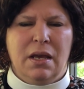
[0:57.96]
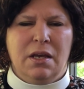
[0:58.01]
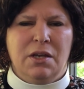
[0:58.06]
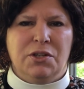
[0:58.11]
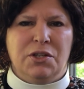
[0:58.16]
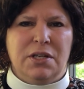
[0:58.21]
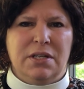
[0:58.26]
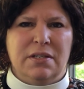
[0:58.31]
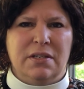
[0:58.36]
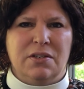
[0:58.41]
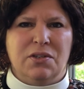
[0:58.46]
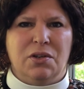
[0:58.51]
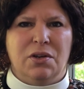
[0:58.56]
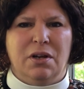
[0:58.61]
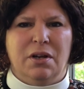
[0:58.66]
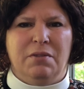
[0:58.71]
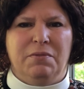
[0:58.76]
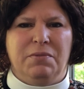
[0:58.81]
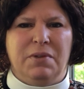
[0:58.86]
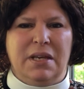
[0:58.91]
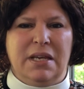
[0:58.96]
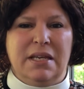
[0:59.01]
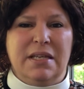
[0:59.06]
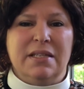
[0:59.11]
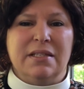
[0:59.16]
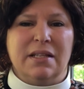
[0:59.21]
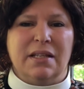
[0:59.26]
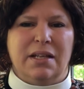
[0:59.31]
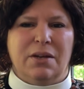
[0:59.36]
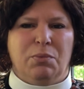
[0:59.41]
Jesus could have
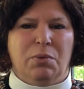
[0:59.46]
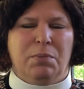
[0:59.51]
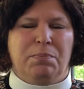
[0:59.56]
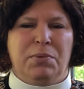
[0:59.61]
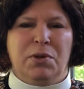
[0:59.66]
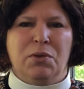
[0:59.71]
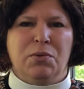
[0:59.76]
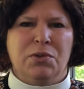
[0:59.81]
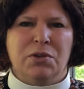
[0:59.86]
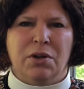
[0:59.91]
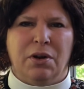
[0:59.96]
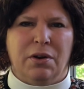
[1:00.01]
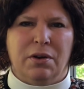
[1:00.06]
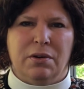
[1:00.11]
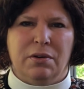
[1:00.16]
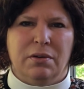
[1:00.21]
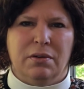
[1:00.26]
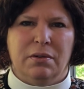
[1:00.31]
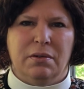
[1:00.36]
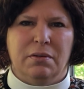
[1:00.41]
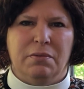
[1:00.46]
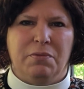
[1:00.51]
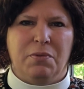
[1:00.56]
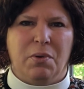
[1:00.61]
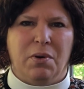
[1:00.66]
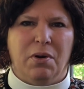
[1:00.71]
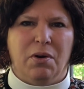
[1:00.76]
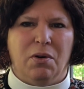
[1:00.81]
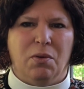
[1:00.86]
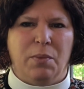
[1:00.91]
easily rebuked her
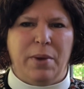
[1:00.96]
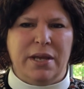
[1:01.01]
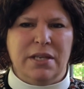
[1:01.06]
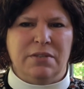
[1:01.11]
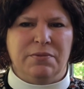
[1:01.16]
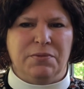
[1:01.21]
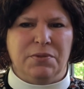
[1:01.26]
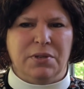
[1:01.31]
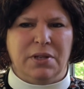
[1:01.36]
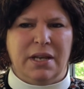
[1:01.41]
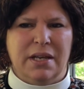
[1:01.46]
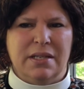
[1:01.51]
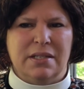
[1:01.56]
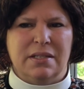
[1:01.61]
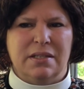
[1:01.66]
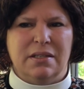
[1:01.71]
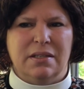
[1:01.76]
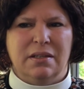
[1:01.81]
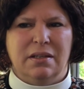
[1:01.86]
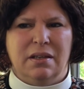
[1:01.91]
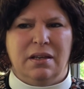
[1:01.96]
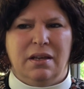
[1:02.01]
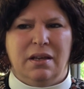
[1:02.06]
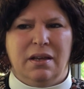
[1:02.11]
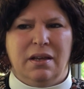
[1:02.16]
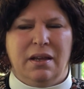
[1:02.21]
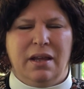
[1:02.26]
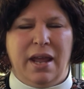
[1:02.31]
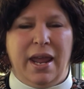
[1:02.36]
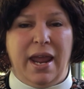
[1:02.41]
for her wastefulness
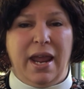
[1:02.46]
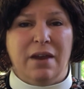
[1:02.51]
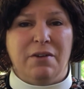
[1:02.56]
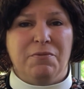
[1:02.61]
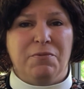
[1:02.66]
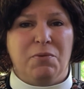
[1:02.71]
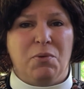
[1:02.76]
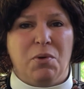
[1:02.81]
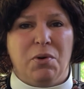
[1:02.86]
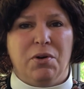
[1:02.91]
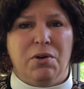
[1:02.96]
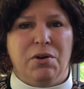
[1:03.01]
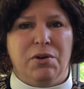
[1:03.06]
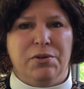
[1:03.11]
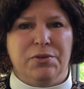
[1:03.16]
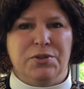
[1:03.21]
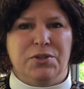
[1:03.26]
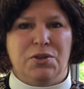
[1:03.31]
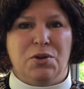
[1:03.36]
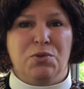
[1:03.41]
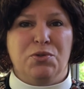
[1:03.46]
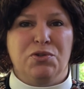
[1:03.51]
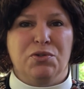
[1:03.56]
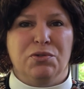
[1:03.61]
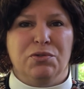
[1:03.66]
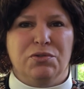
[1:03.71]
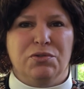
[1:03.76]
and for her social